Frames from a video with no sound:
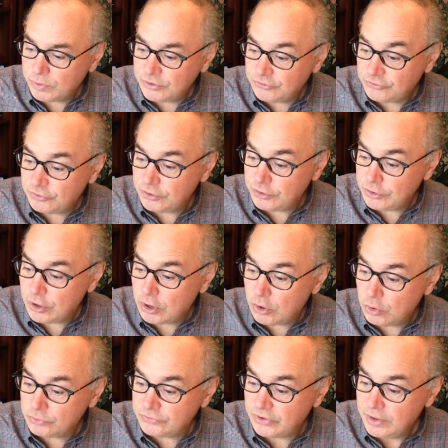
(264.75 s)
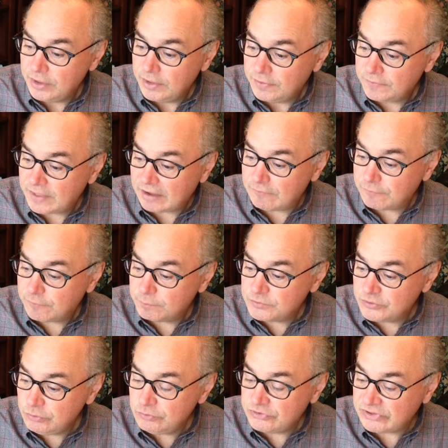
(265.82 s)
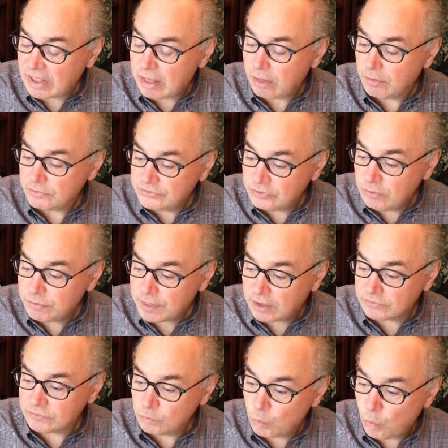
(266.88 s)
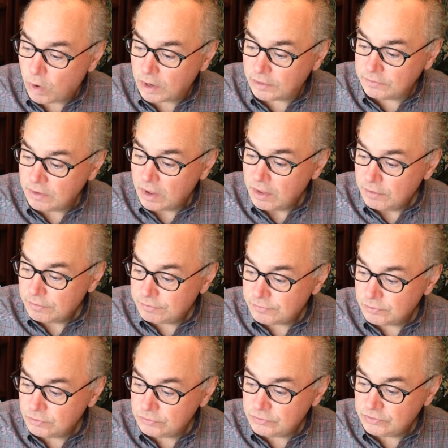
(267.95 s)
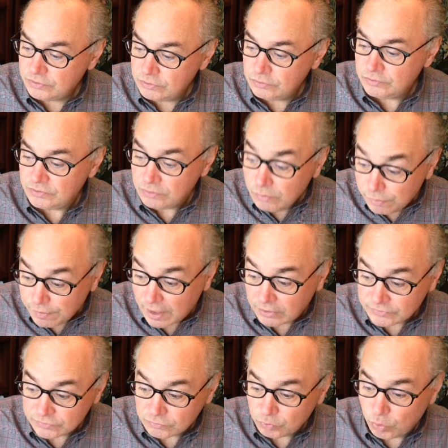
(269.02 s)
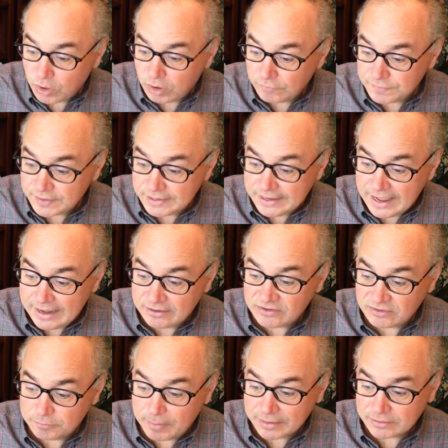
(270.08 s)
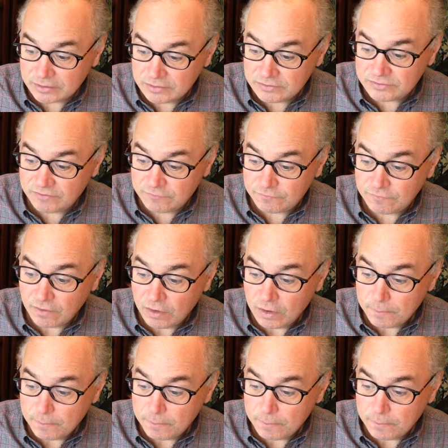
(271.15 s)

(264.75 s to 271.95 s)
we should note that from 2001 through to 2012, the net speculative